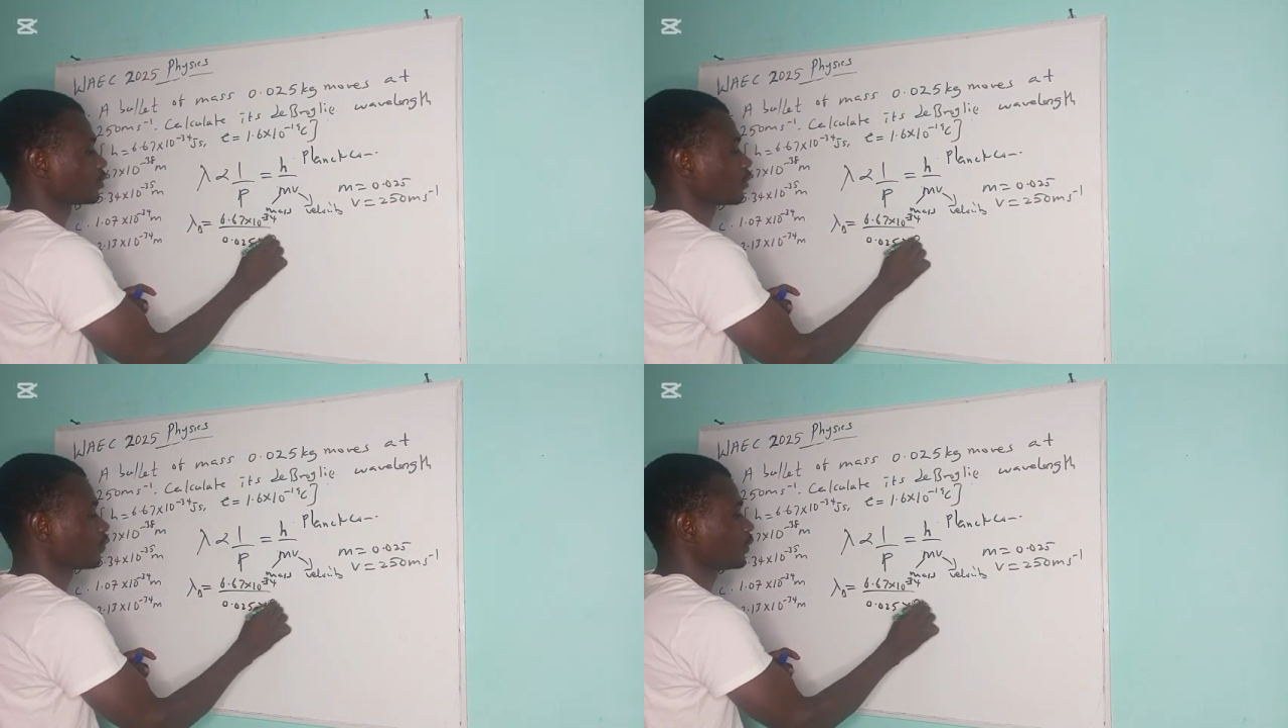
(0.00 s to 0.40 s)

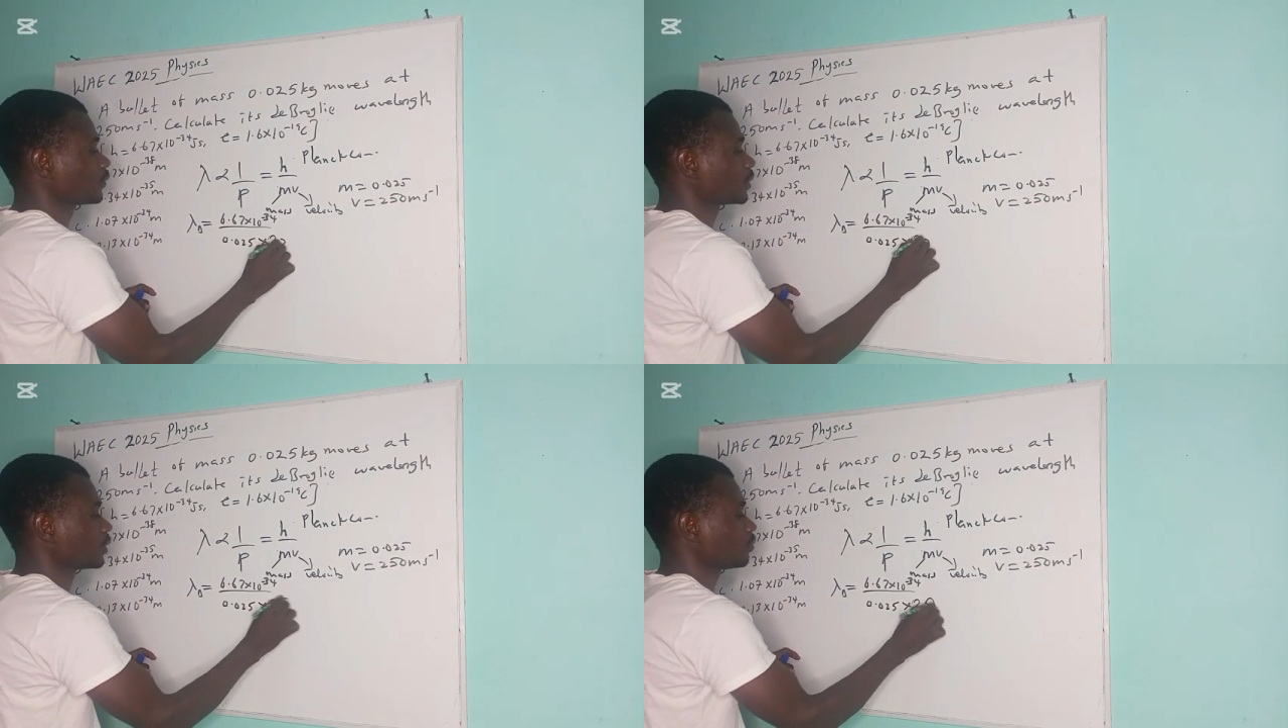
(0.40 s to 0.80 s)

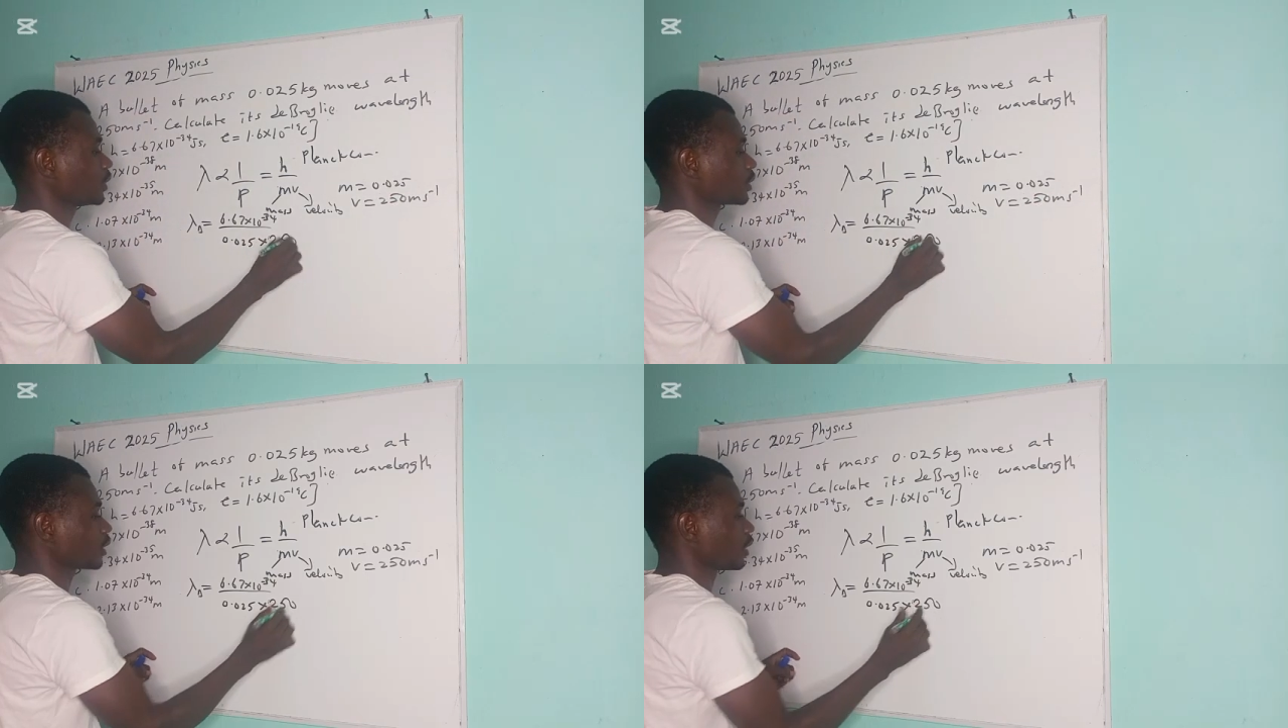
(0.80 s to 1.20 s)
250
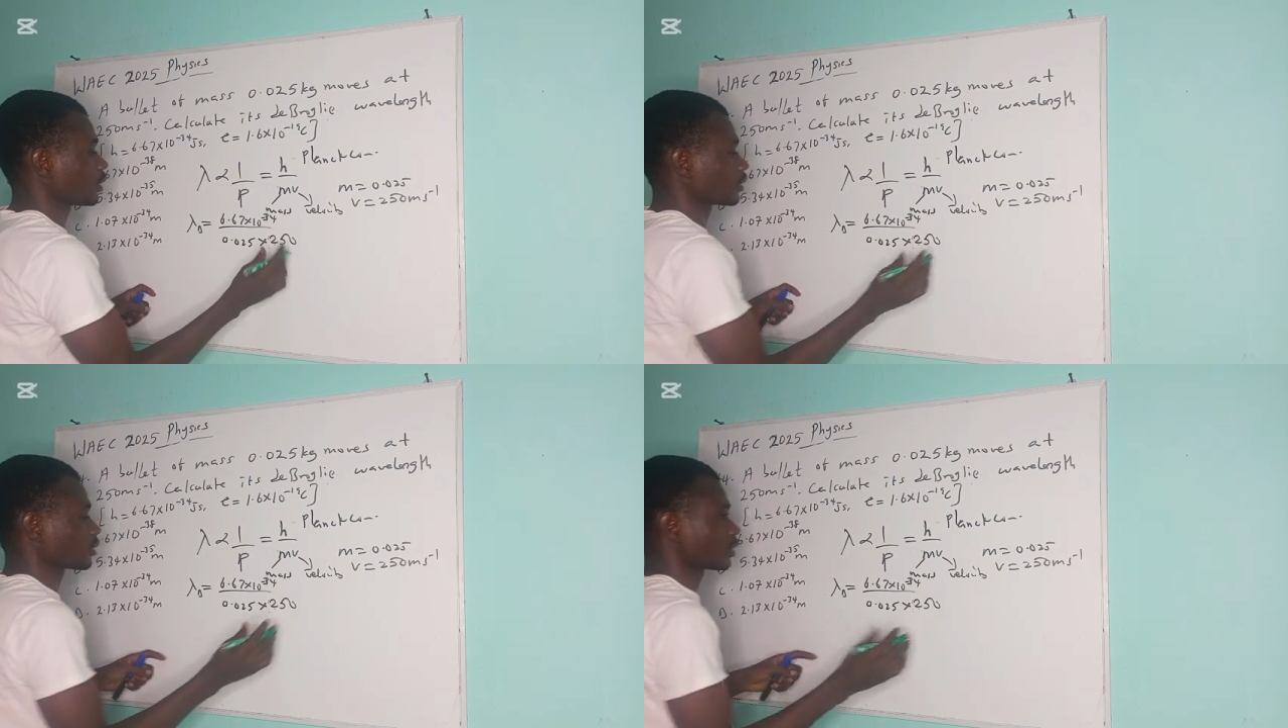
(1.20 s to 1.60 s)

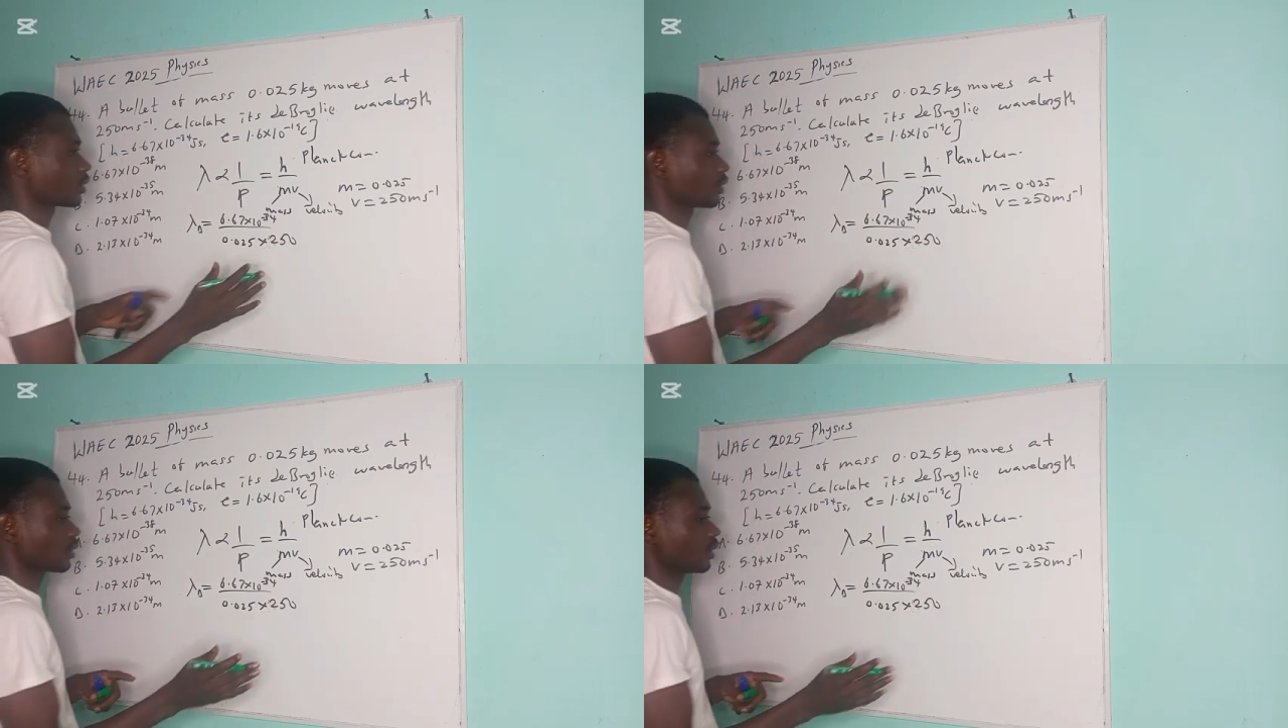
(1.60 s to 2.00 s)
meters.
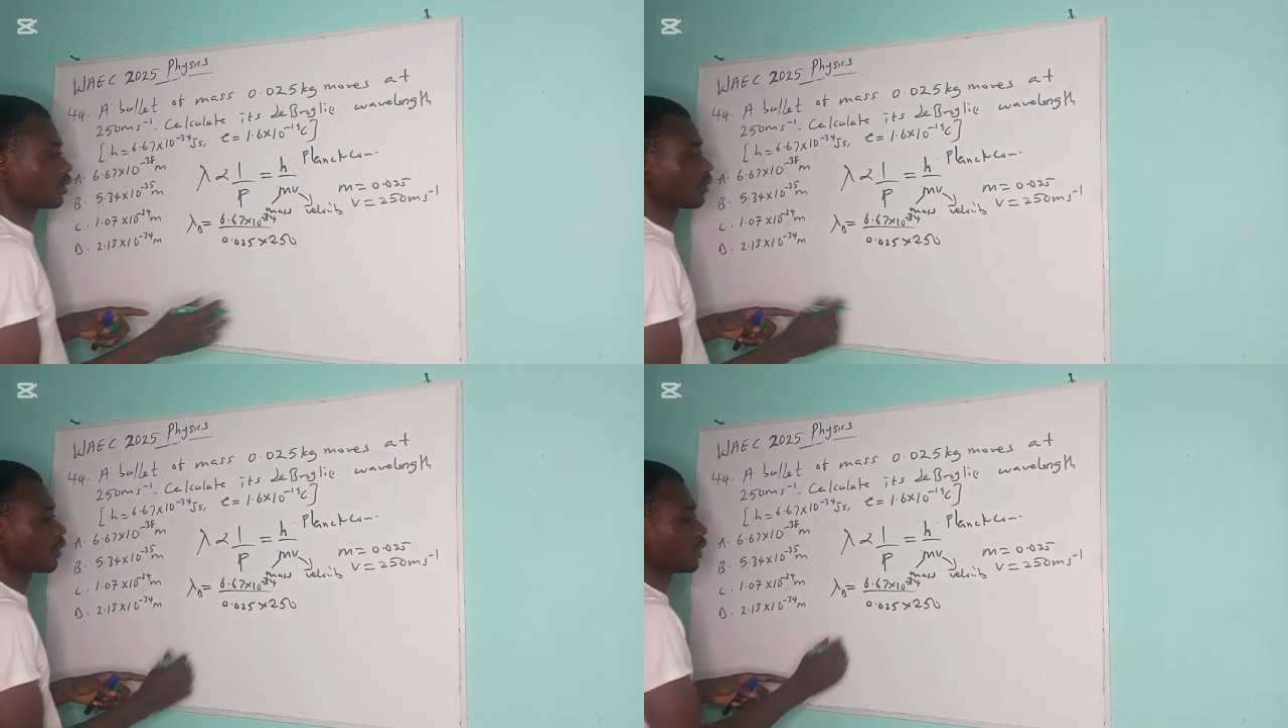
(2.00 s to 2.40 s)
Okay.